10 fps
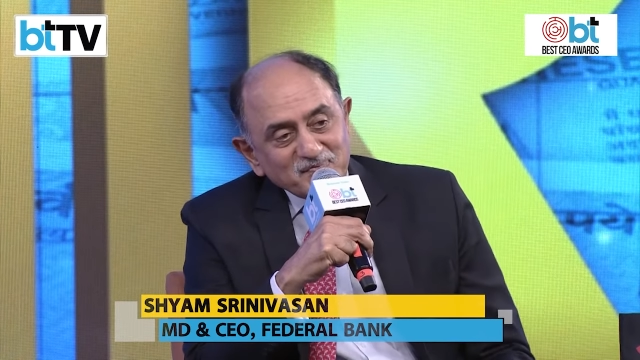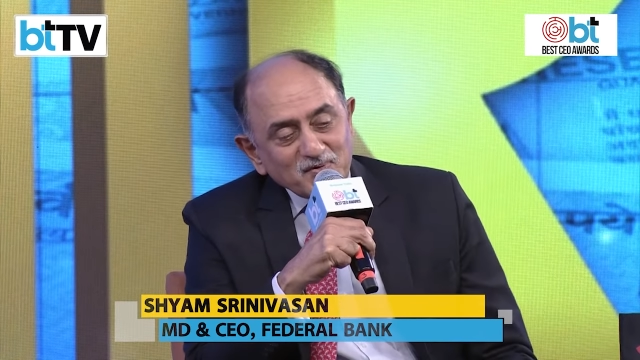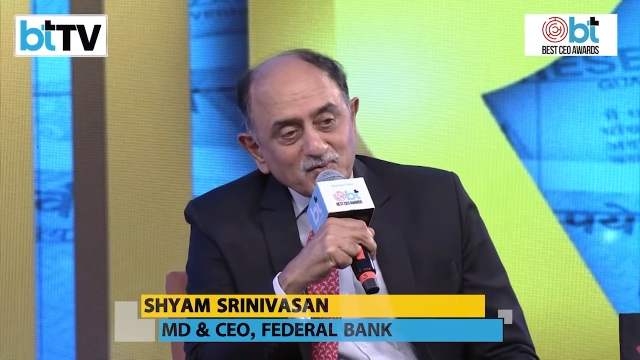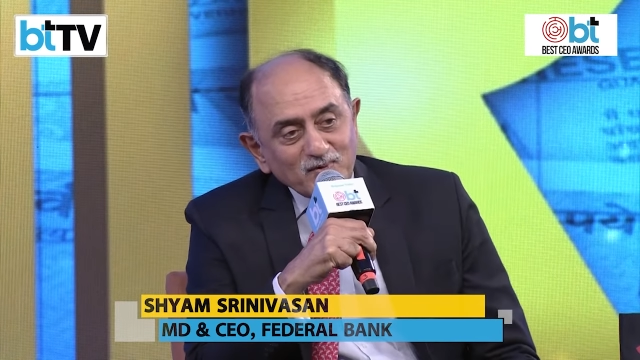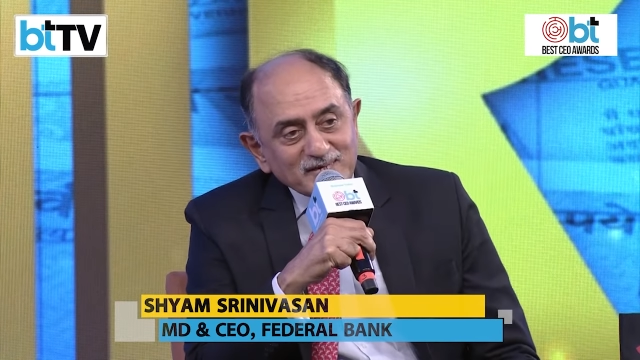
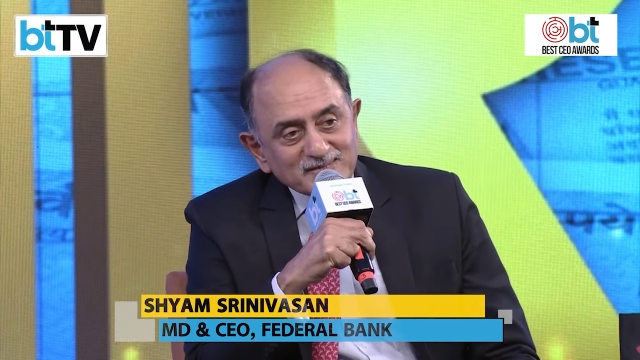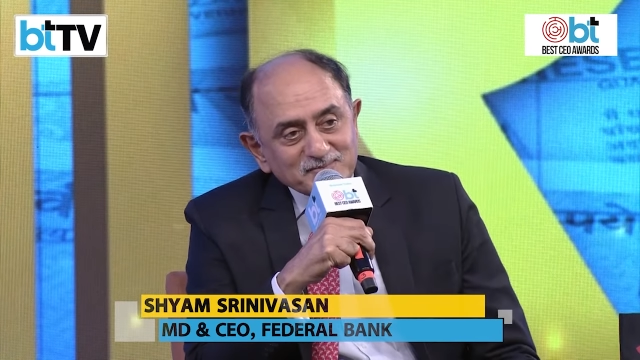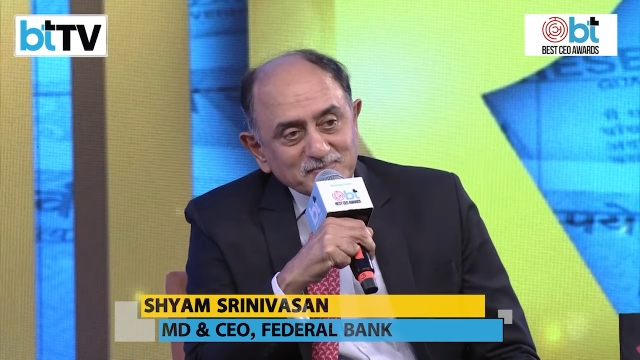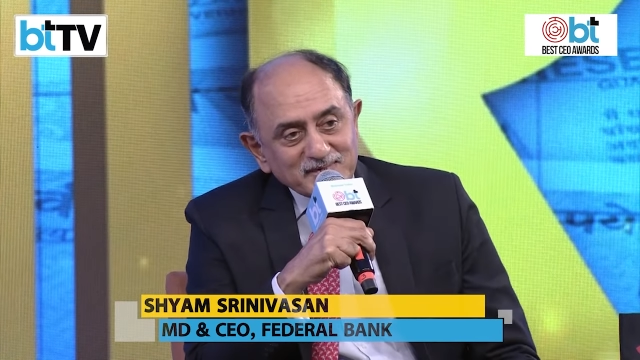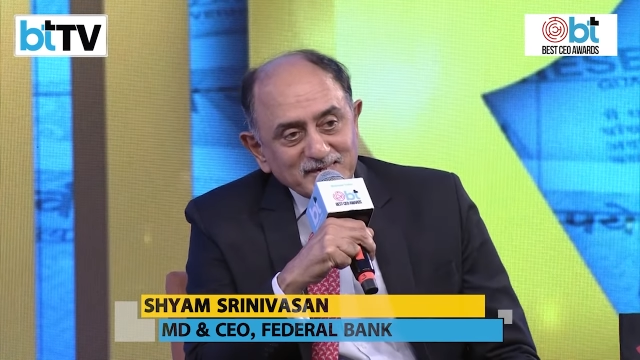for quite
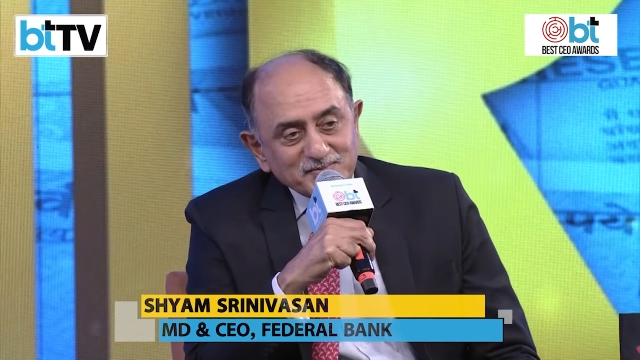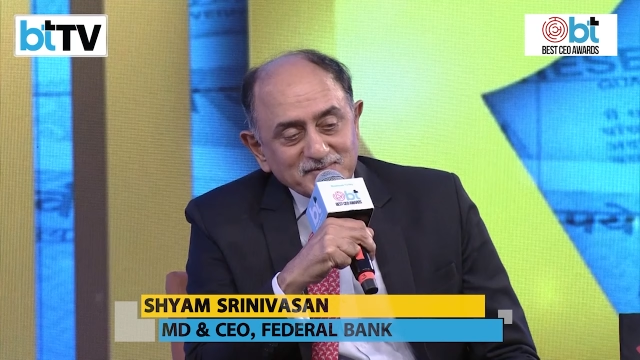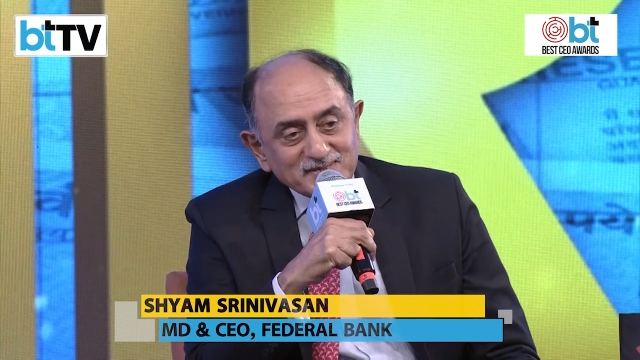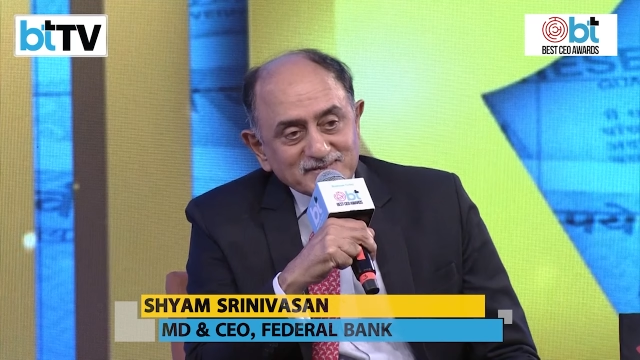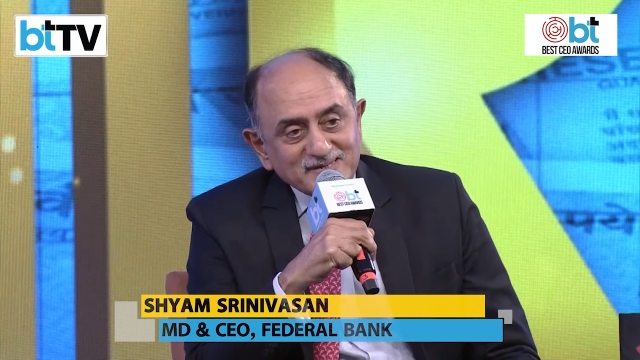some time
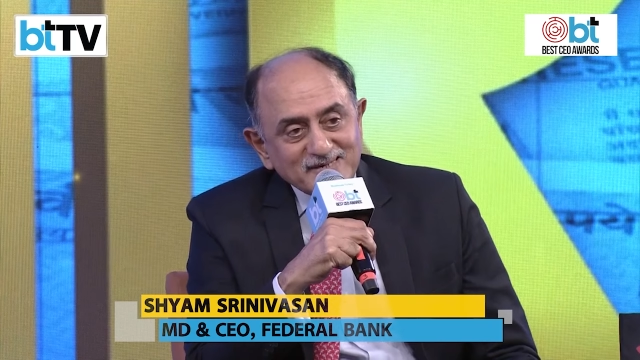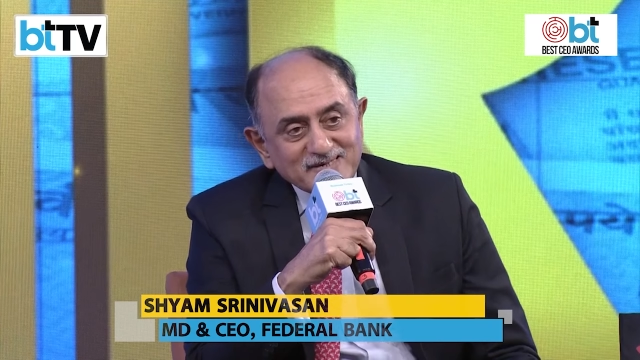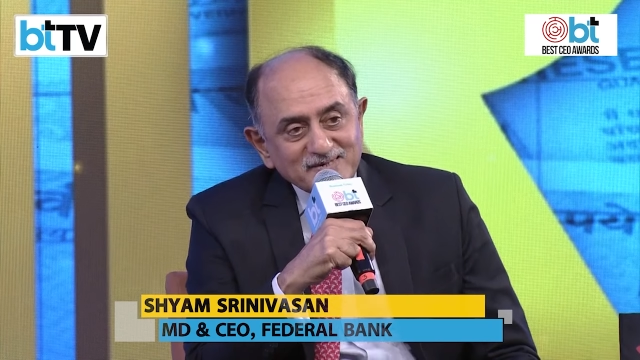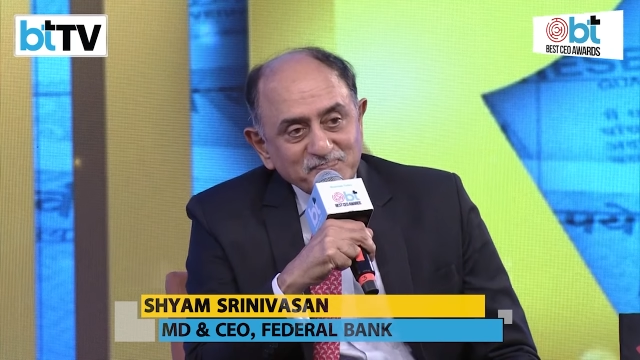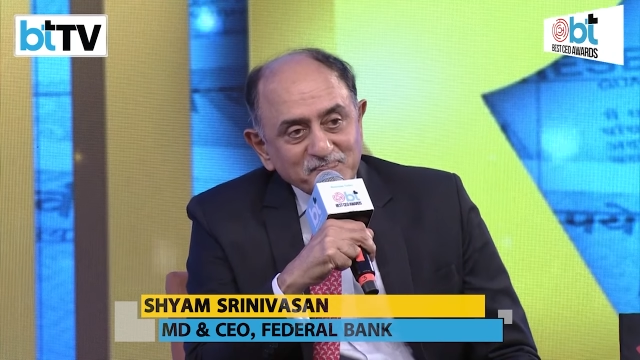is
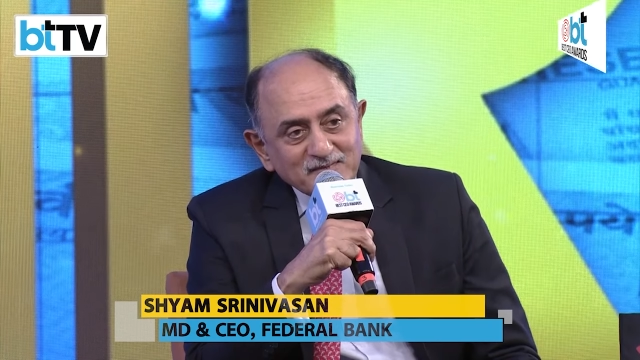that,